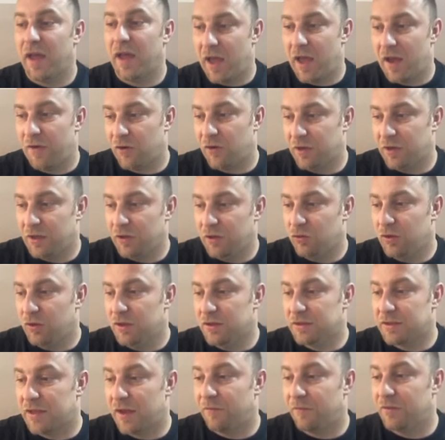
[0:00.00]
After king to
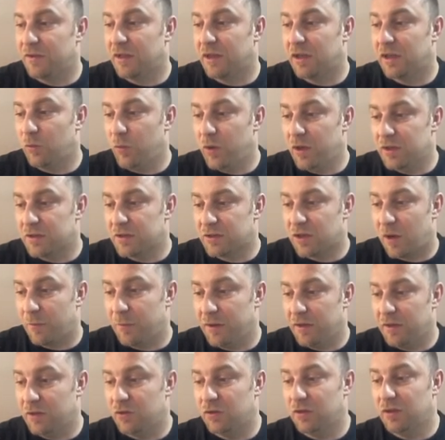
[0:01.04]
e seven, the queen is
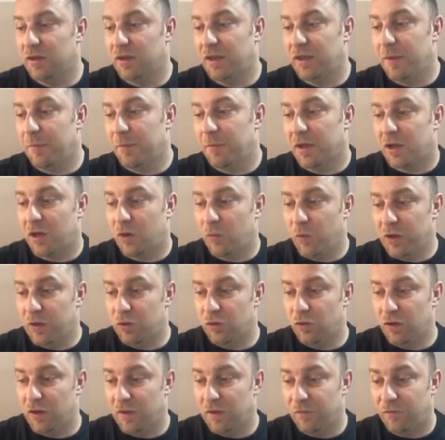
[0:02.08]
coming into the game. Queen
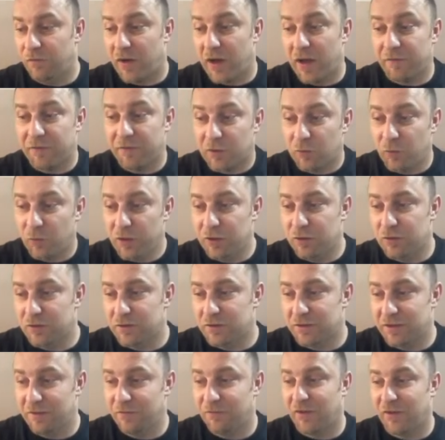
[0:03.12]
to e five, queen to
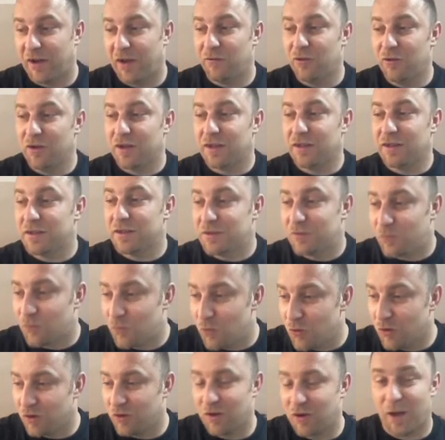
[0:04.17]
c five. Look at this.
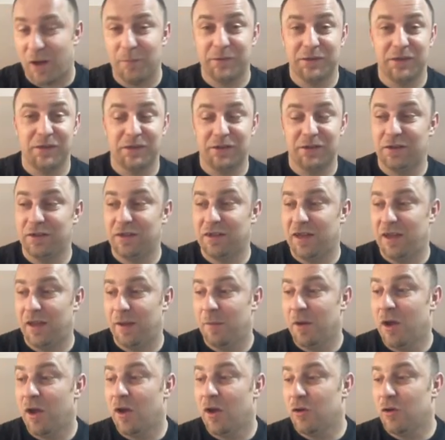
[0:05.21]
Rook comes into the
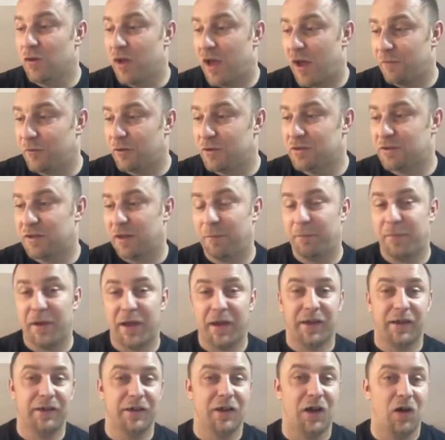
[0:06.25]
game. You have to step
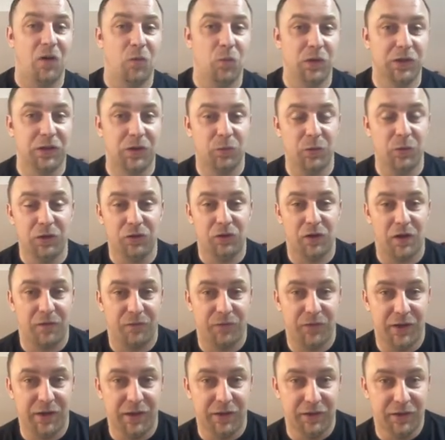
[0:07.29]
back, and now with queen to
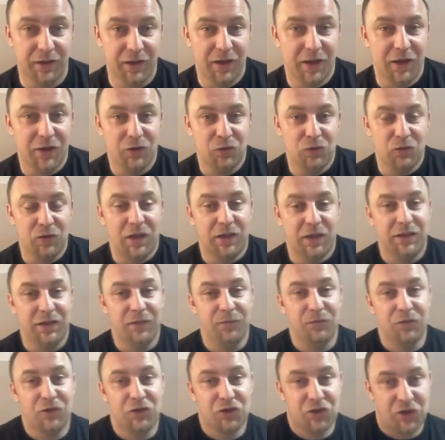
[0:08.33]
f eight, you get
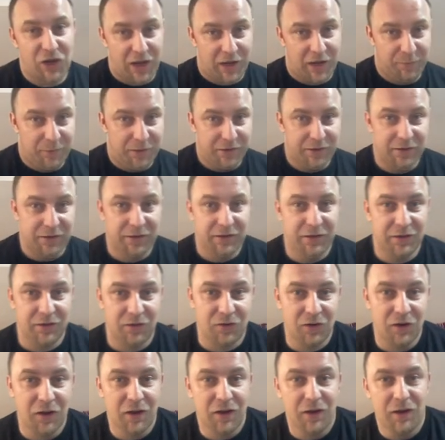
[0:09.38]
even checked. Made it
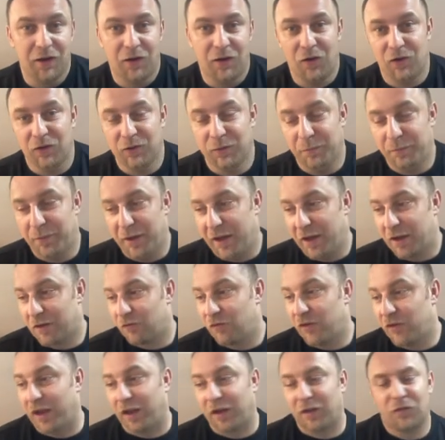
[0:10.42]
here on the back
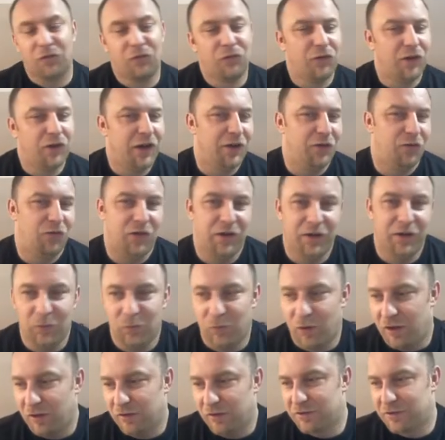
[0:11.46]
rank. Really, really
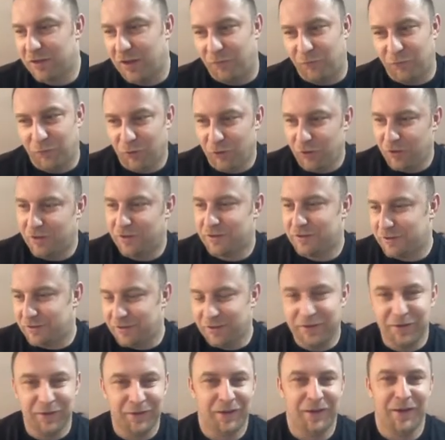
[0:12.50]
wild stuff. Look,
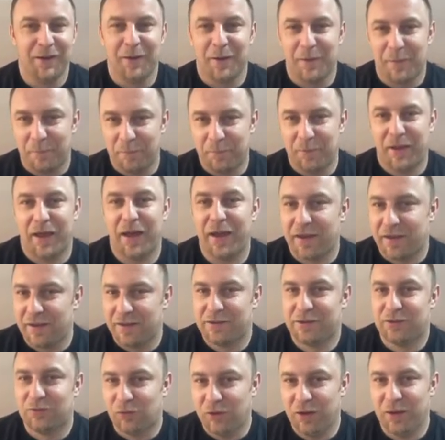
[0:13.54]
still black
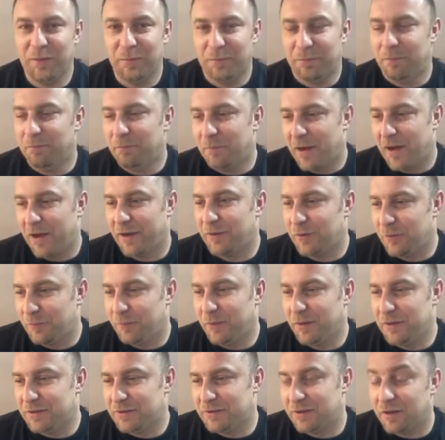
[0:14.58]
has three minor
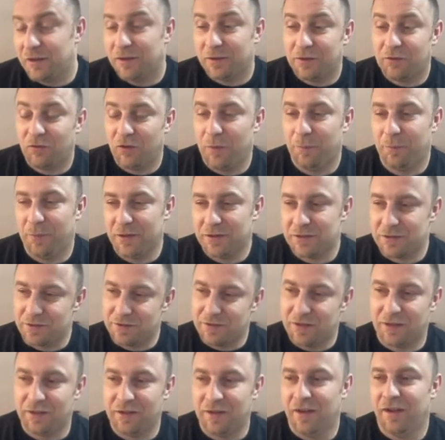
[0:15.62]
piece, uh, three pieces
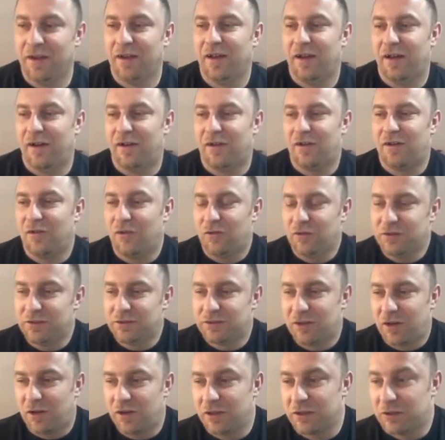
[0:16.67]
that are on the
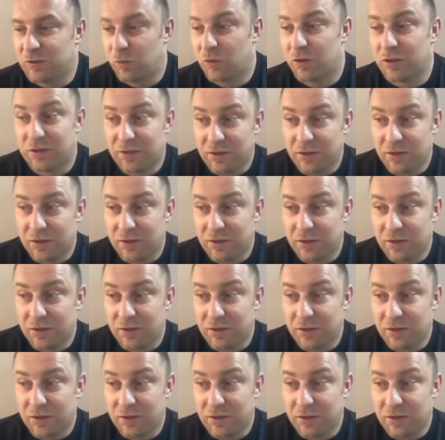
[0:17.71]
starting square.